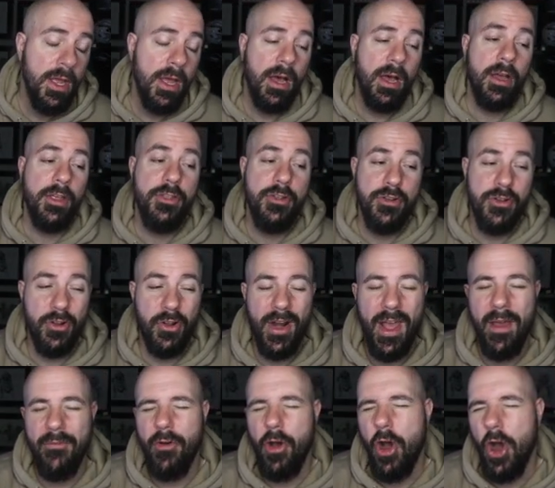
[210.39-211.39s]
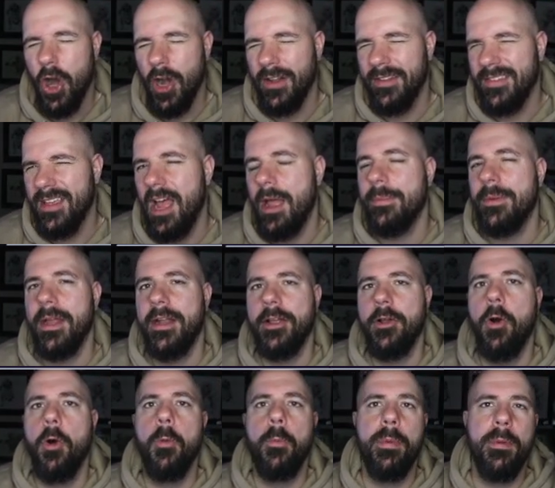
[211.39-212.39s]
Uh, you're going to have a hard time getting
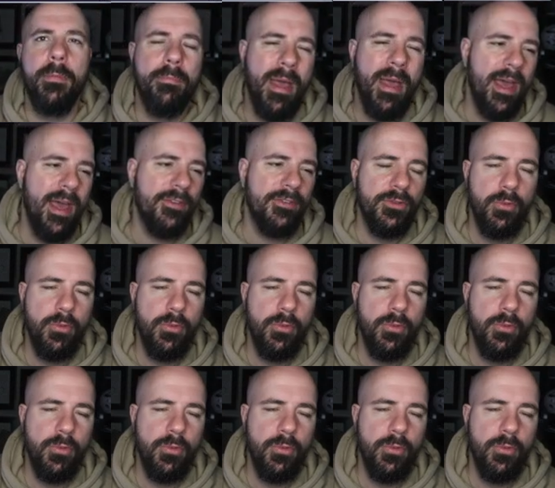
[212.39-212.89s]
open past